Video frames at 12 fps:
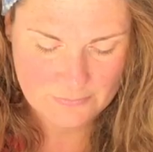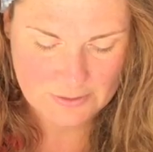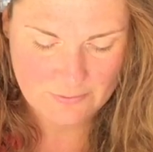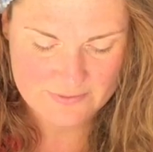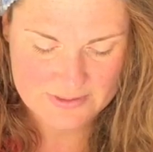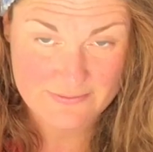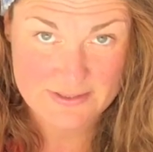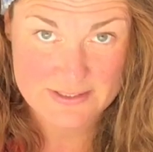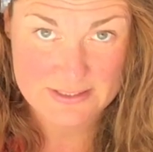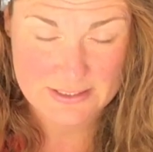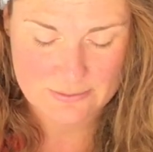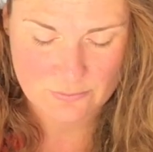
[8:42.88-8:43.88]
Obviously, if this
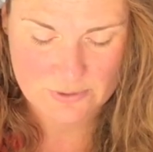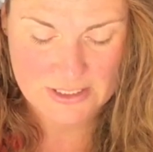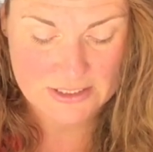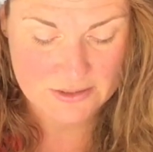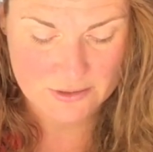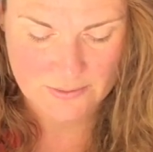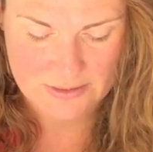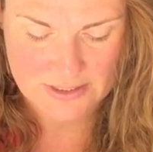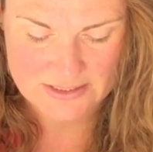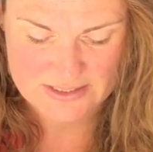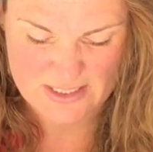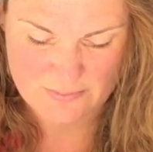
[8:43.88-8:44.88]
is a little kid doing
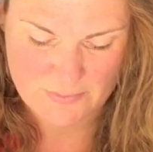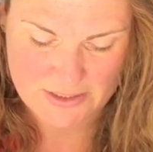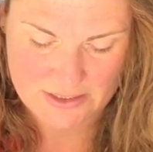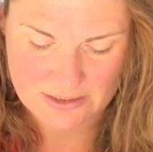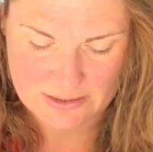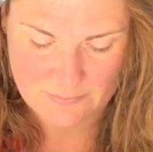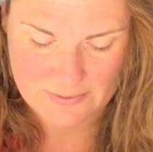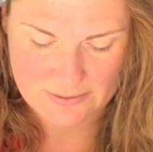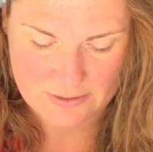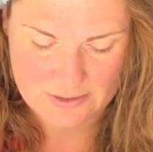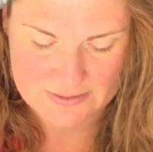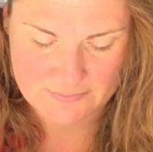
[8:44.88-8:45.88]
this, then you might need a little bit.
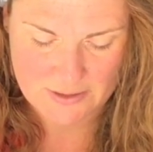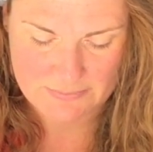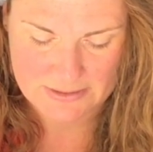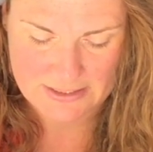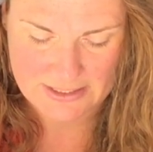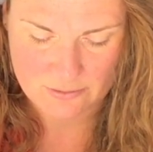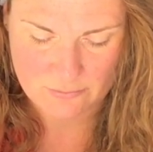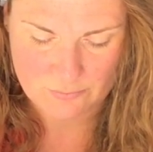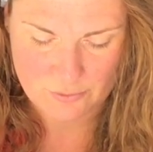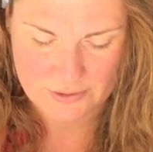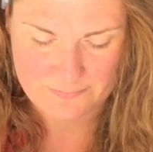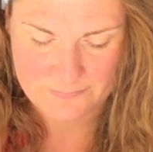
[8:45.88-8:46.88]
This might be the adult
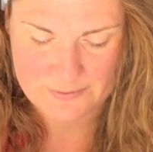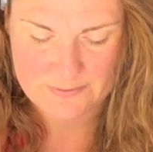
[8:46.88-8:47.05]
point.